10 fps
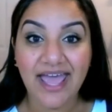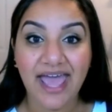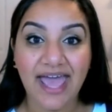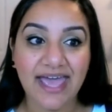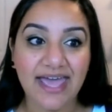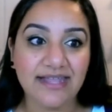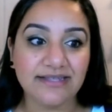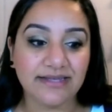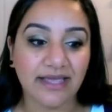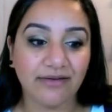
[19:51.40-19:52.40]

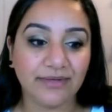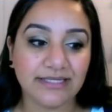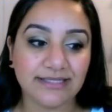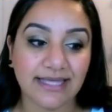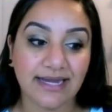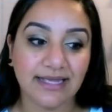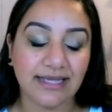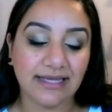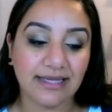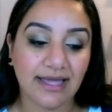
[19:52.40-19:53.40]
And it was
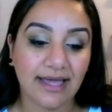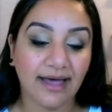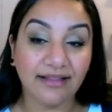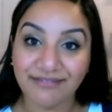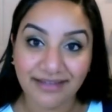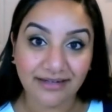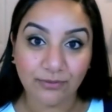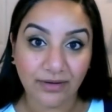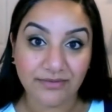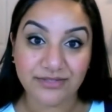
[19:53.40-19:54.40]
getting elevated
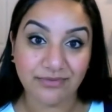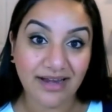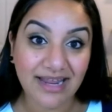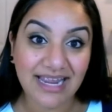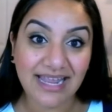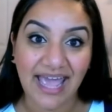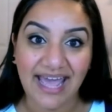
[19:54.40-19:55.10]
when I was running,